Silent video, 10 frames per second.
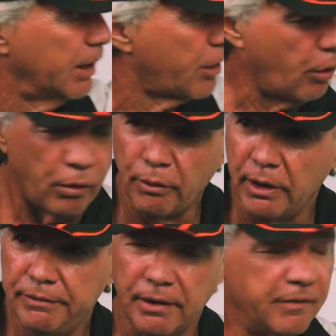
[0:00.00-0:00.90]
coral
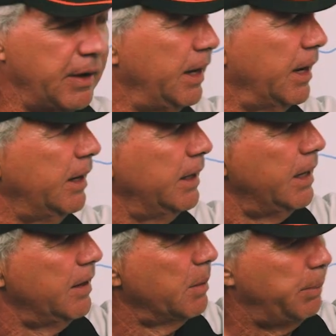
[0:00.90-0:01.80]
reef over here.
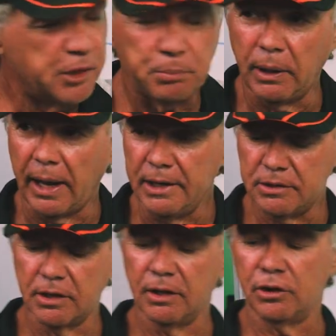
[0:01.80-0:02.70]
The best
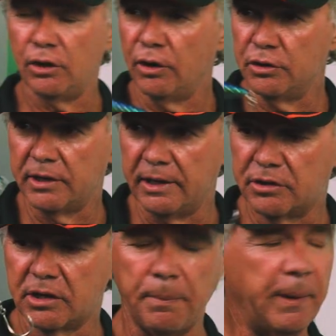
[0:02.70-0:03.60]
place to use
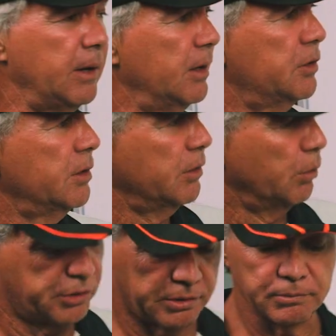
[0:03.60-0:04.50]
these skipping
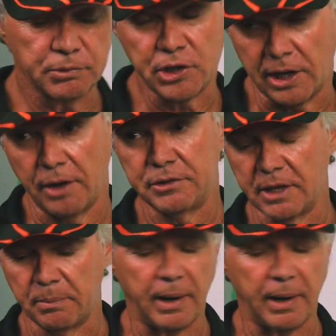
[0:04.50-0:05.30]
or shallow stick